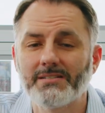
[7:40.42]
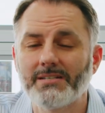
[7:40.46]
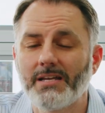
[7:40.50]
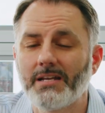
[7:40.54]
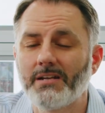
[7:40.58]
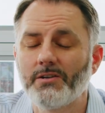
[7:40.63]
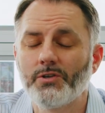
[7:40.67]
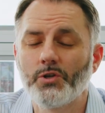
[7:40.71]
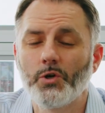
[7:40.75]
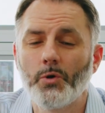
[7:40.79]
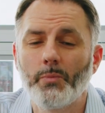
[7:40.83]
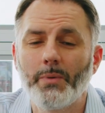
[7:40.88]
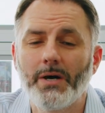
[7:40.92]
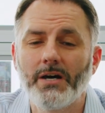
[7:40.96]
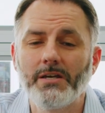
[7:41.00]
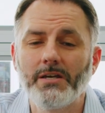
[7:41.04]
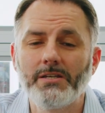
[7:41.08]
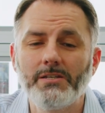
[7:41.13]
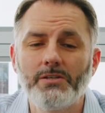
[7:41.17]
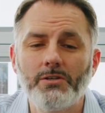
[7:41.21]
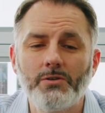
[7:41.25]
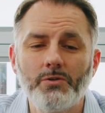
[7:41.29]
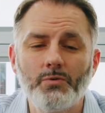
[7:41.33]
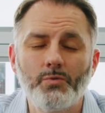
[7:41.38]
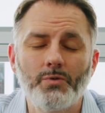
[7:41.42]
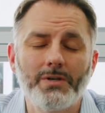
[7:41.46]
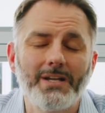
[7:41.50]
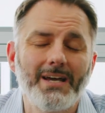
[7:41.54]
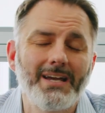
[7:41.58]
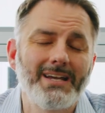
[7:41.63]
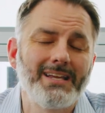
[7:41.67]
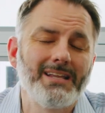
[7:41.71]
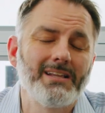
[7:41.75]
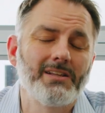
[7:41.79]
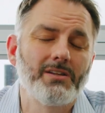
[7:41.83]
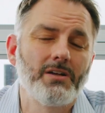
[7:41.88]
I don't know about you, when I
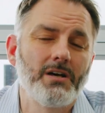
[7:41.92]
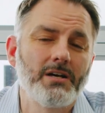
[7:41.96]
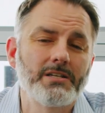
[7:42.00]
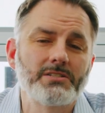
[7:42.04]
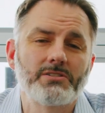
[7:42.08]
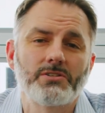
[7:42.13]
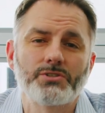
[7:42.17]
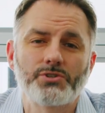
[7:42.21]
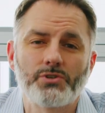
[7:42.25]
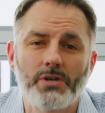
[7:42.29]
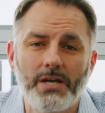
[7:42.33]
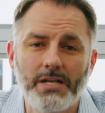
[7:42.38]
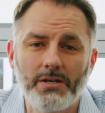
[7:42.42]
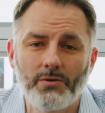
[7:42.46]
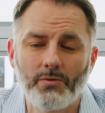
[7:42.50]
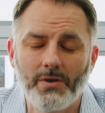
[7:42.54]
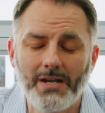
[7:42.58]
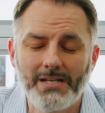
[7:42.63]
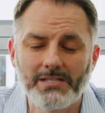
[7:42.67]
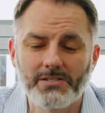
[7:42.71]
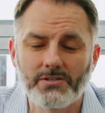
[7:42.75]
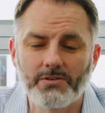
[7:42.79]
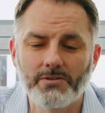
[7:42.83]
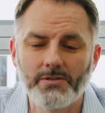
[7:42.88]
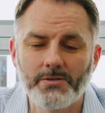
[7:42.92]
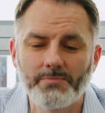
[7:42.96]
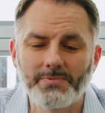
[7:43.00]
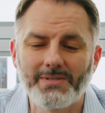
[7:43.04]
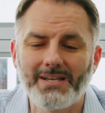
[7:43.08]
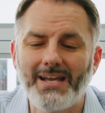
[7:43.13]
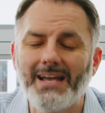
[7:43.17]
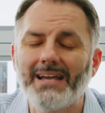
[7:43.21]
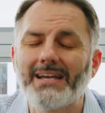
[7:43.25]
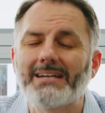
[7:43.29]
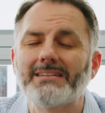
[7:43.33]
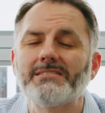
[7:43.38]
get lost on trying to write scripts,
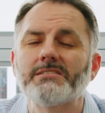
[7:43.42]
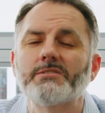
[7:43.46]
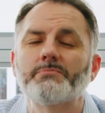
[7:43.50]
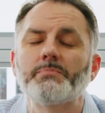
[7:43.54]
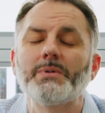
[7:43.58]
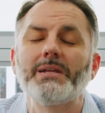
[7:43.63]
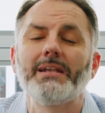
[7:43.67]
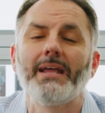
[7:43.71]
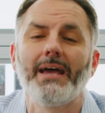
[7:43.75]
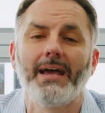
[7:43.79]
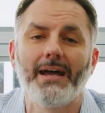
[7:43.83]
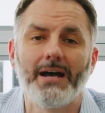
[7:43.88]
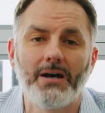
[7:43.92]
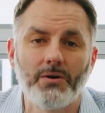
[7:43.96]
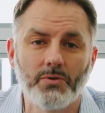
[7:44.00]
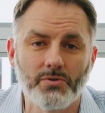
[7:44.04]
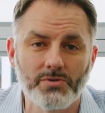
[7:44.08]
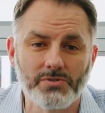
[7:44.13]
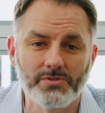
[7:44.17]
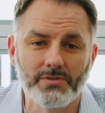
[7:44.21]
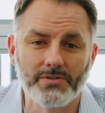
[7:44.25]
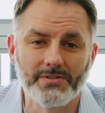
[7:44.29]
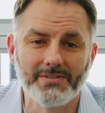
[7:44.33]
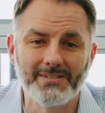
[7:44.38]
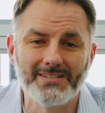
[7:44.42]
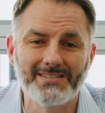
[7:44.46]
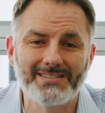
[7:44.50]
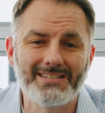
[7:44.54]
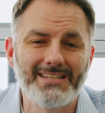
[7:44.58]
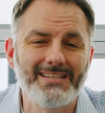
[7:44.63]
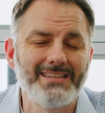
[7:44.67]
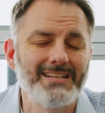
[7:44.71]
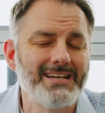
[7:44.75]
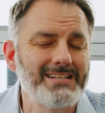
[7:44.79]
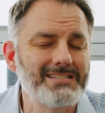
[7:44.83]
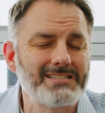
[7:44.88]
I can spend hours on this
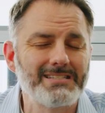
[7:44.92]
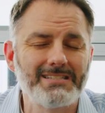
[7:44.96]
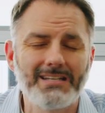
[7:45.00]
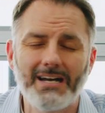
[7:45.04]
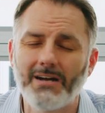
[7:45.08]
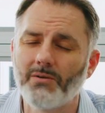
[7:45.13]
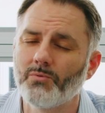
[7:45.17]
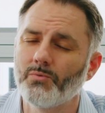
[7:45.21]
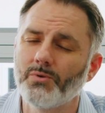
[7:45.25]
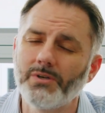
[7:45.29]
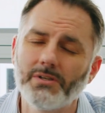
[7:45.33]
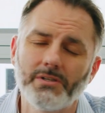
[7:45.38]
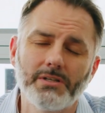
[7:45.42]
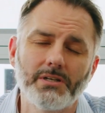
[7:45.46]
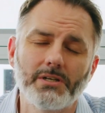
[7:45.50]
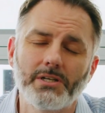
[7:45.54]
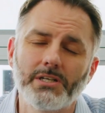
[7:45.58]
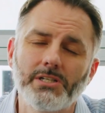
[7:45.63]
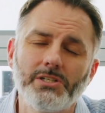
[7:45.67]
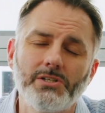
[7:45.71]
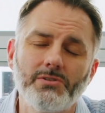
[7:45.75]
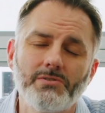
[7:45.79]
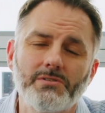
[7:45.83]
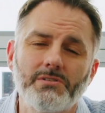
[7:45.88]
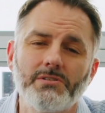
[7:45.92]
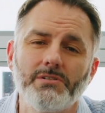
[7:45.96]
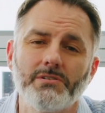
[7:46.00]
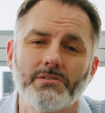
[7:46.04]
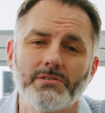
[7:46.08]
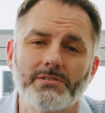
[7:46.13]
and that's not really a good use of your